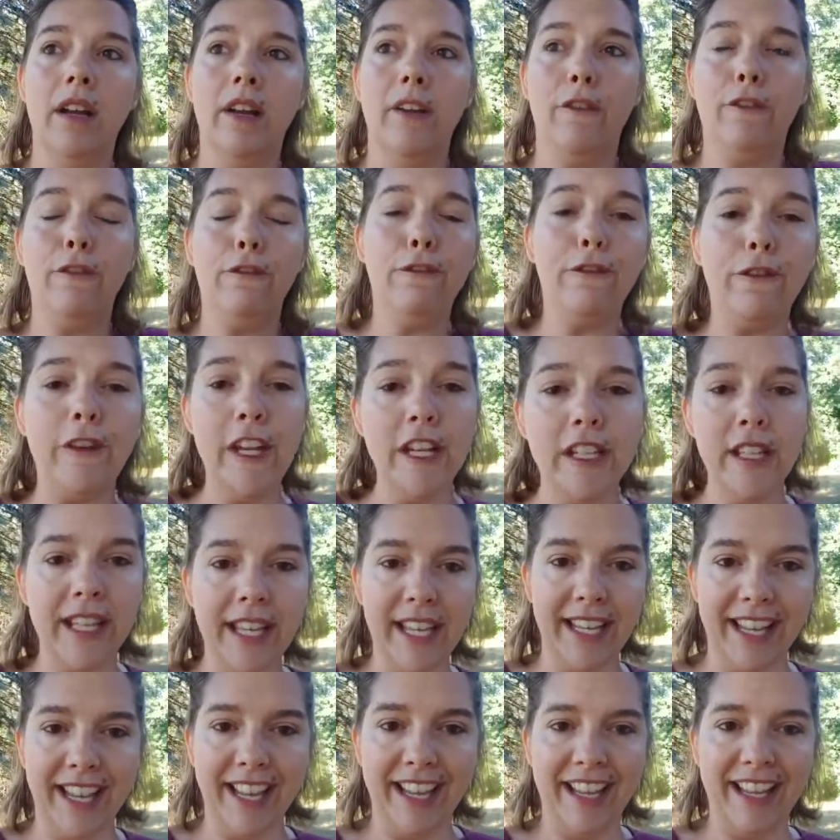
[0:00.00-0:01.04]

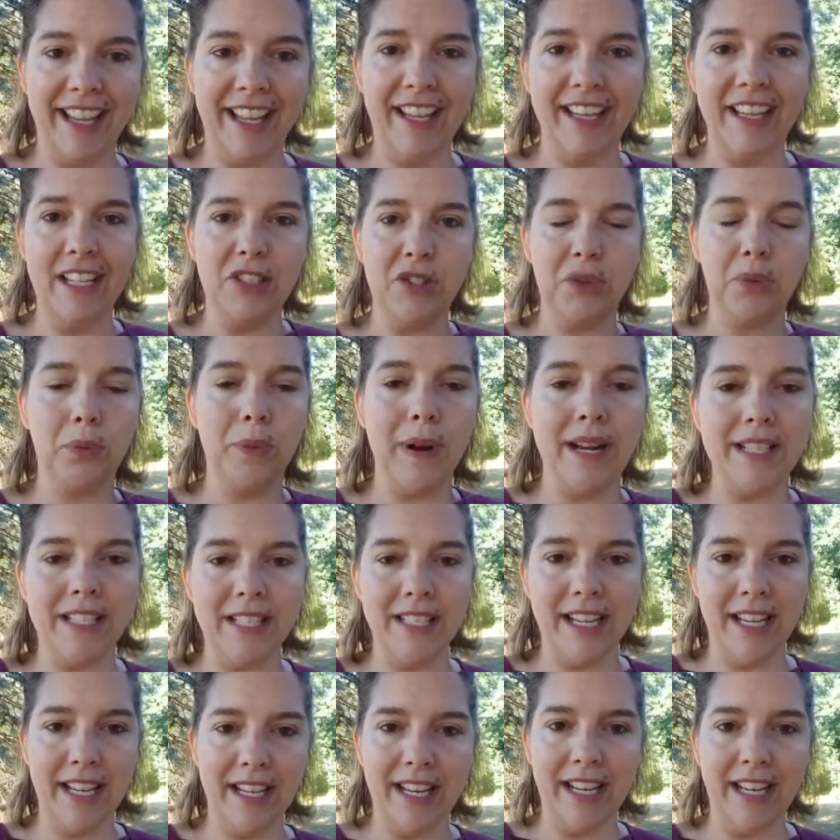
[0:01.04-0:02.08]
feeling it and it's
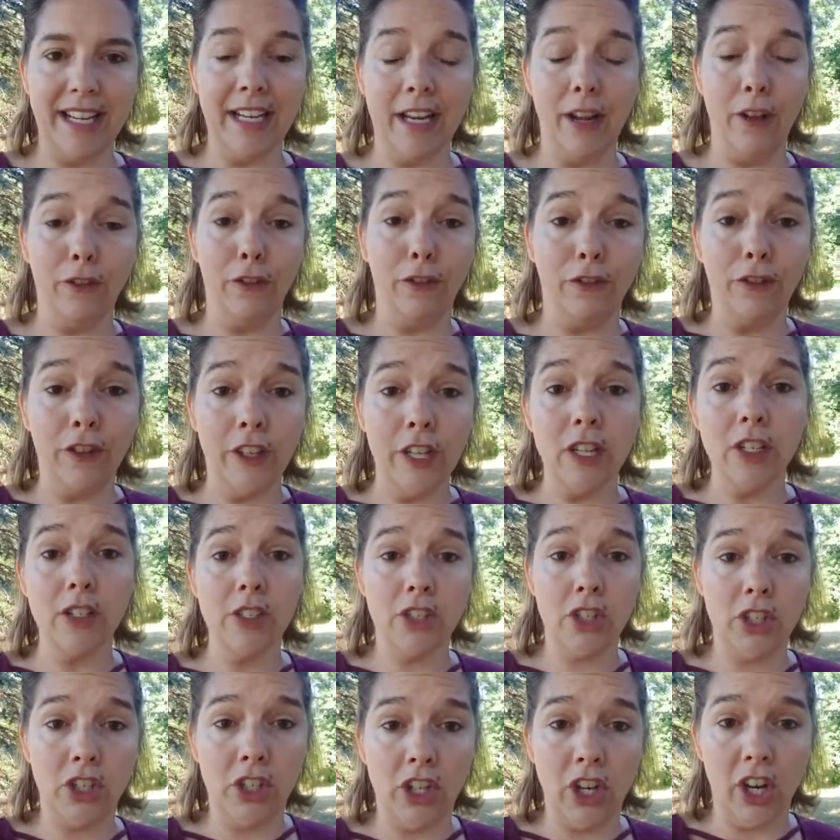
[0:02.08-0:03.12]
resonating and it
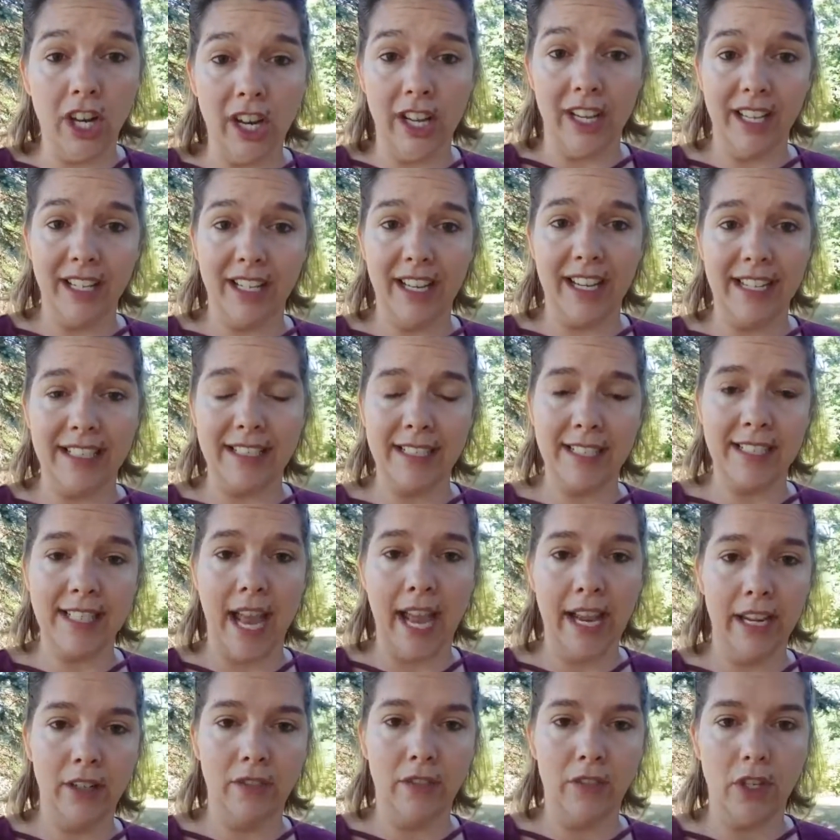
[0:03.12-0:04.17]
feels good
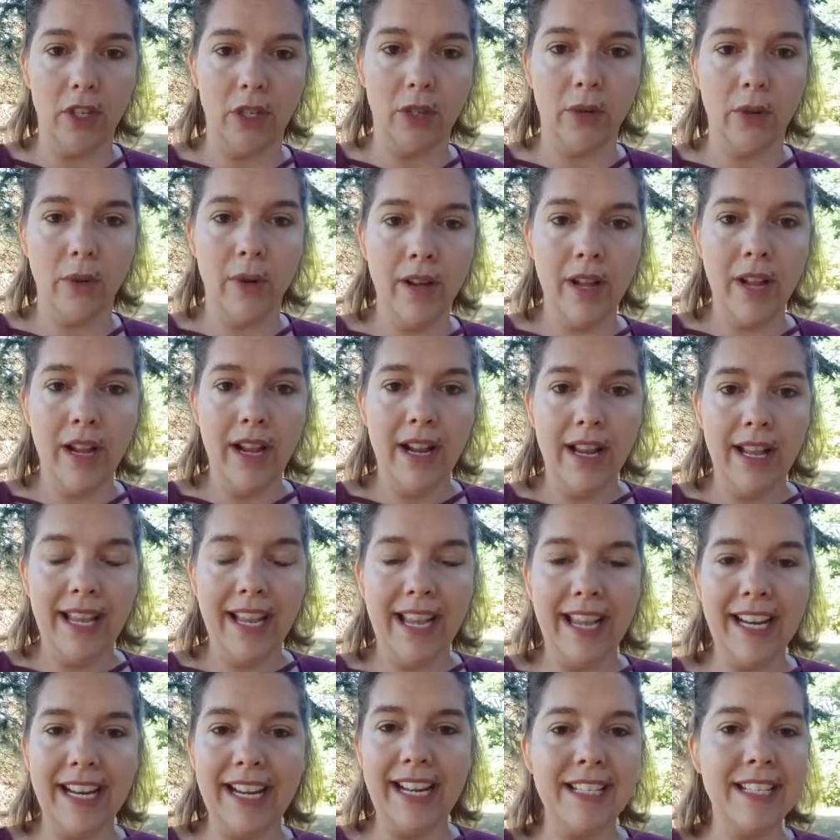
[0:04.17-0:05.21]
inside of you,
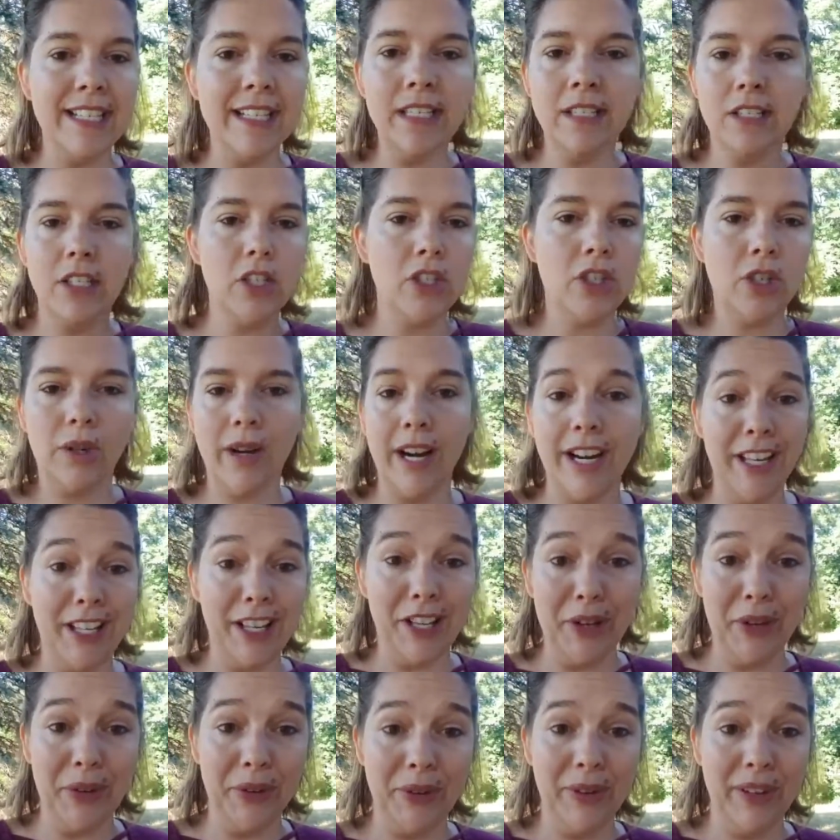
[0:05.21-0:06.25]
it isn't to trick
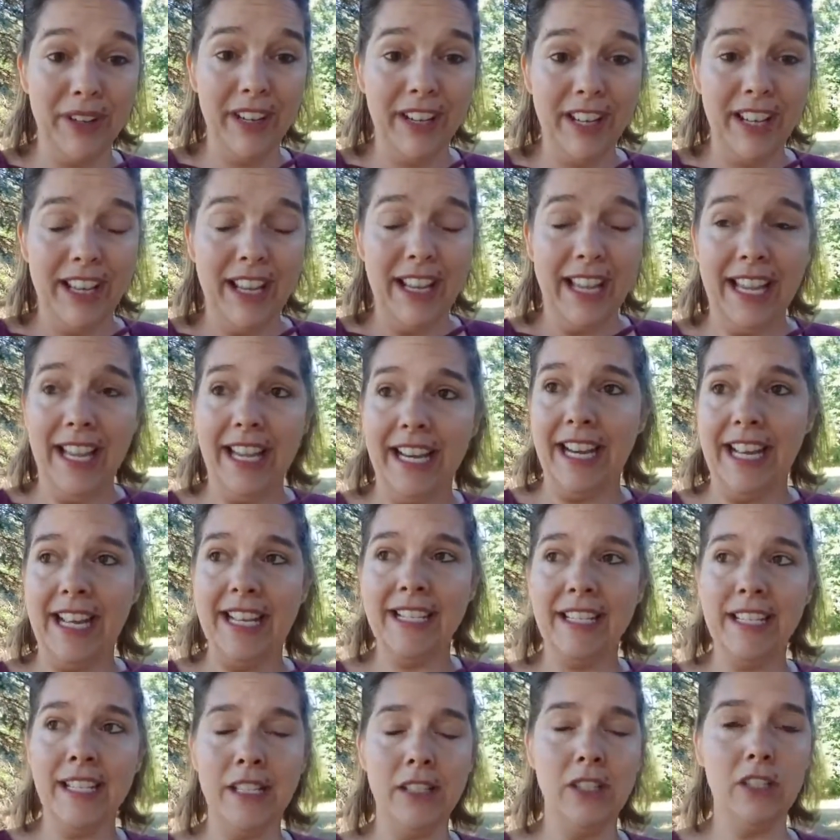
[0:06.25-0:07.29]
you. It
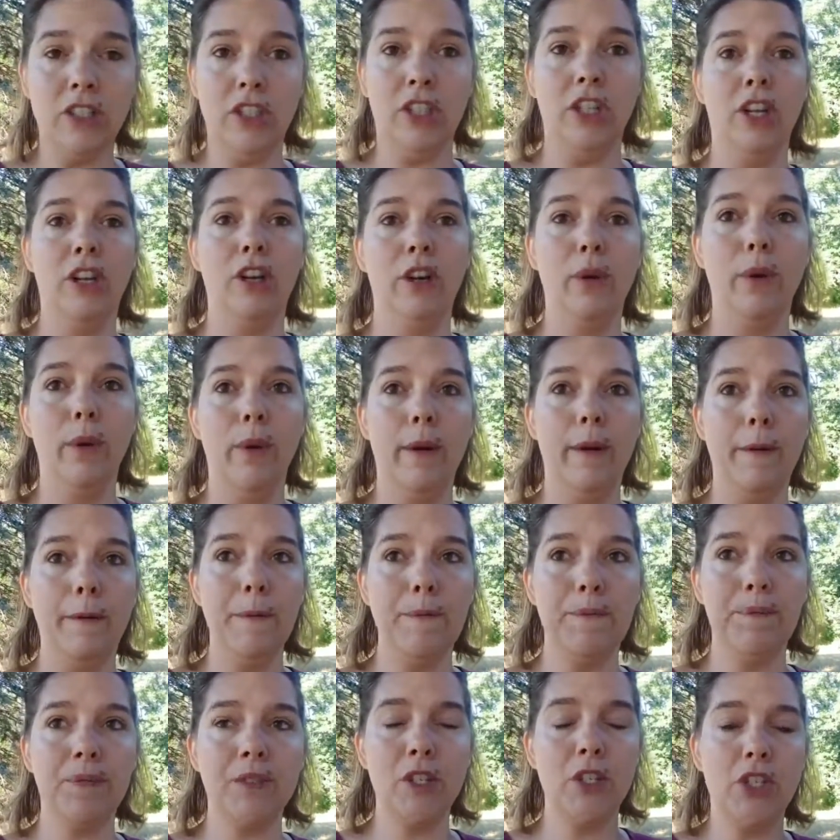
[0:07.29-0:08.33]
isn't to
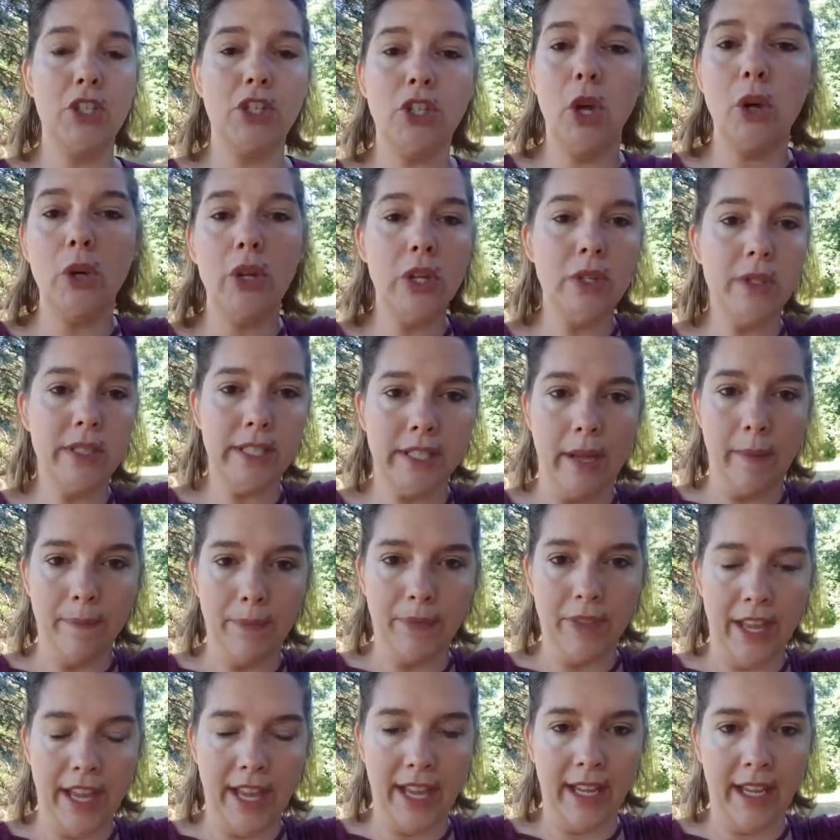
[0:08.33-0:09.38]
show you
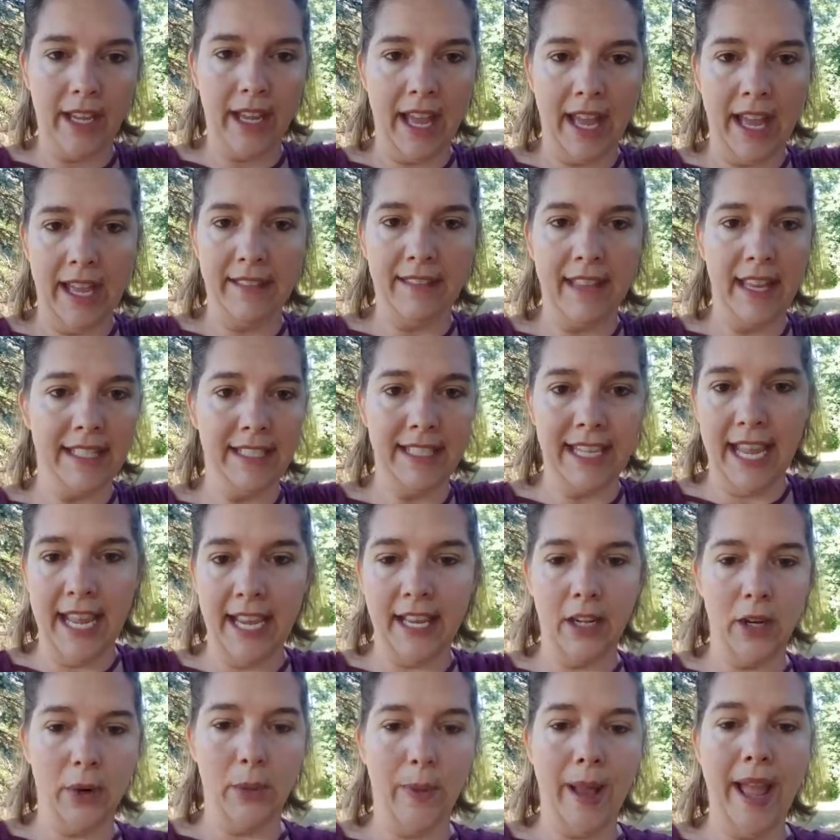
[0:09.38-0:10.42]
something and then
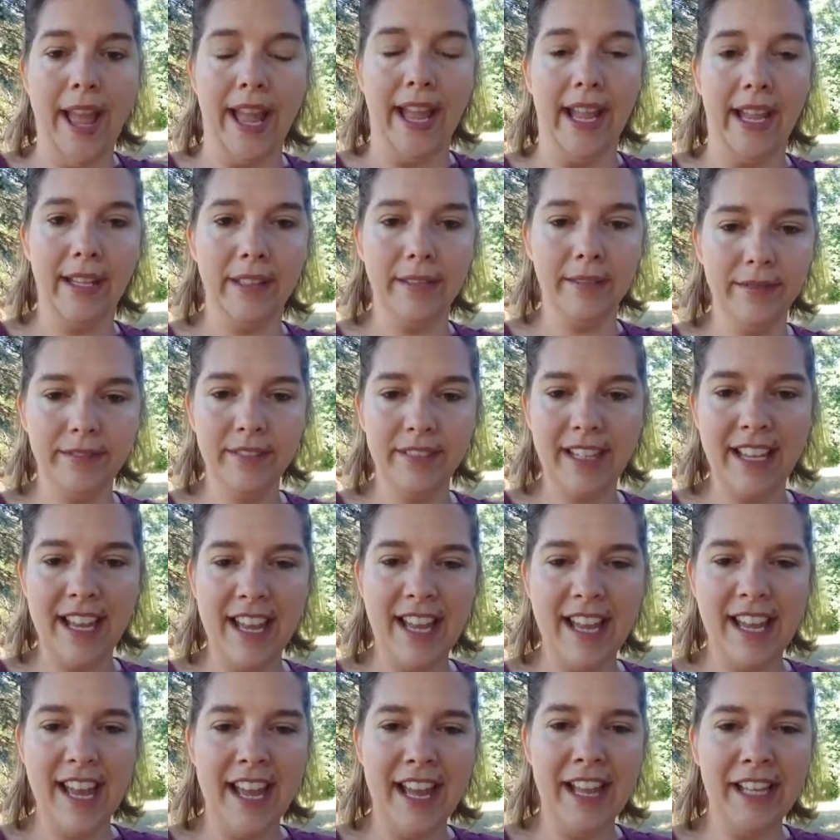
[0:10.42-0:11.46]
take it away.
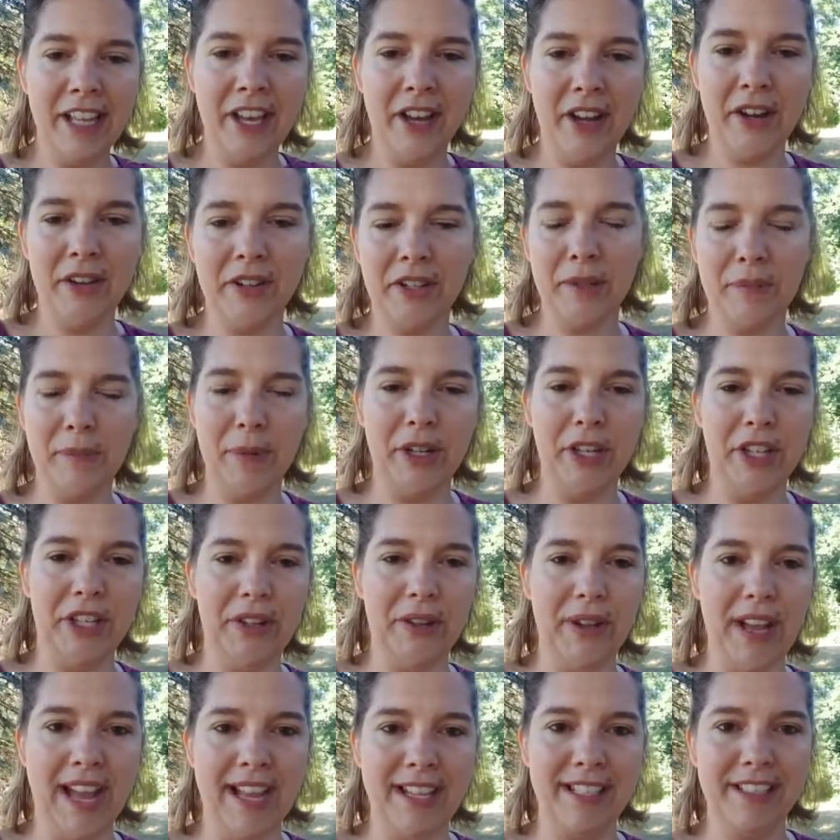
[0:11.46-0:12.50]
Hello, good morning,
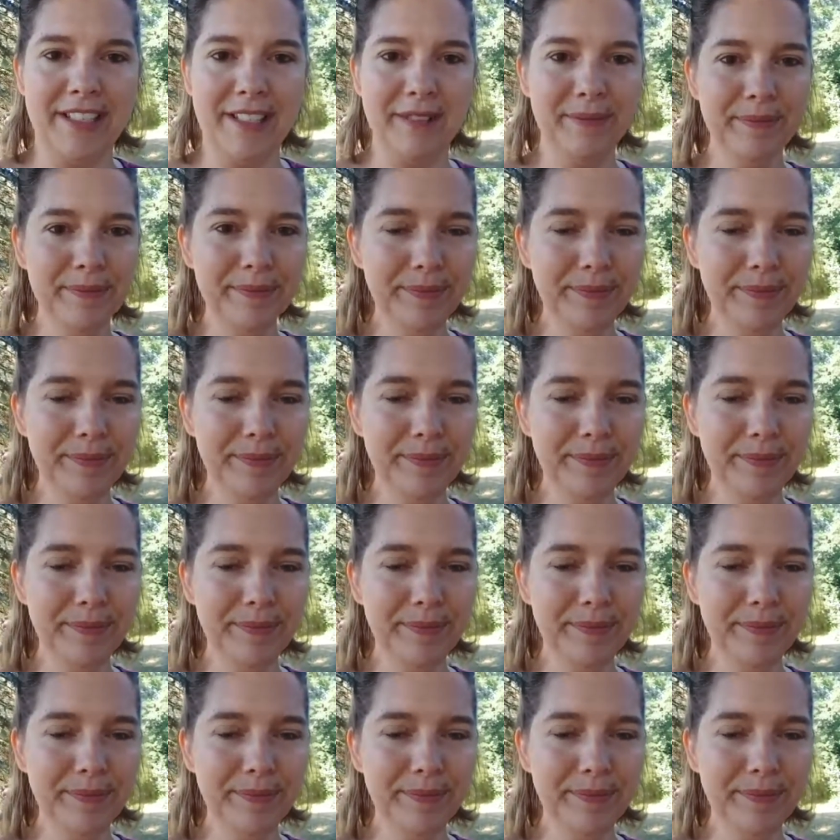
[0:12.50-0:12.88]
you guys.